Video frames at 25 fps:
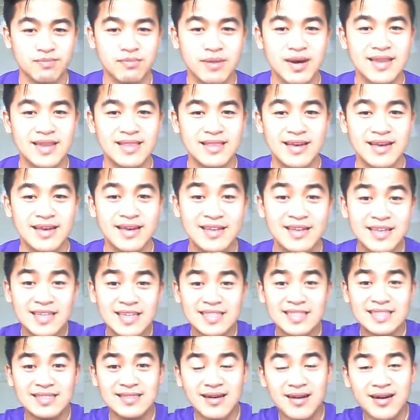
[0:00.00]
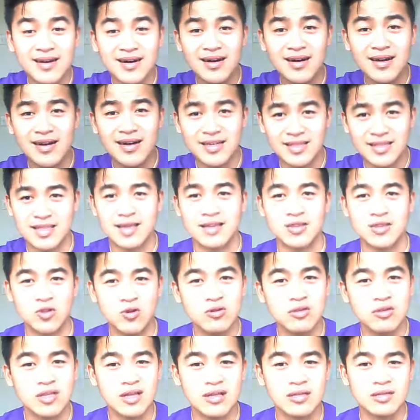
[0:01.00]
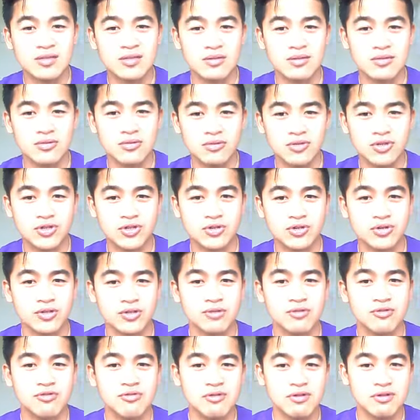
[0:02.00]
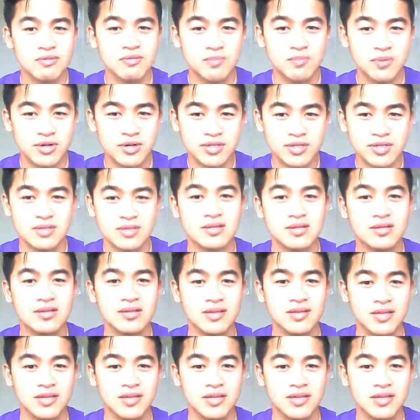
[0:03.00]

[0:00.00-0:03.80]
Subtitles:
but it is not a total solution to your personal